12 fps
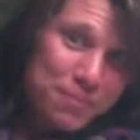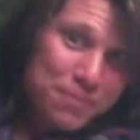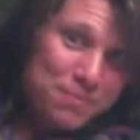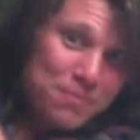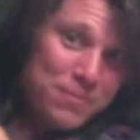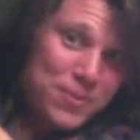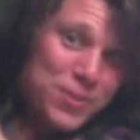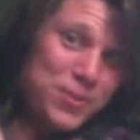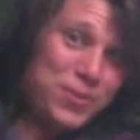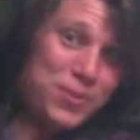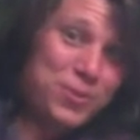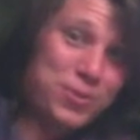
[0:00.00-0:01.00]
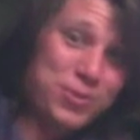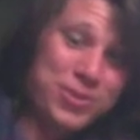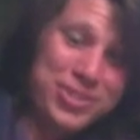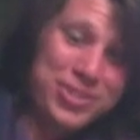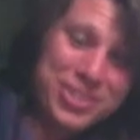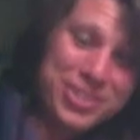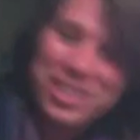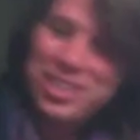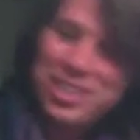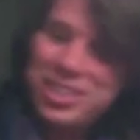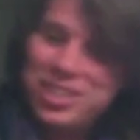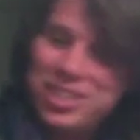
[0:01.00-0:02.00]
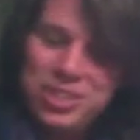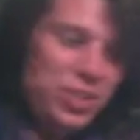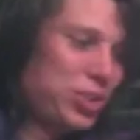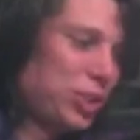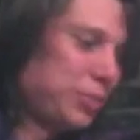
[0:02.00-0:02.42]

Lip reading: This is good.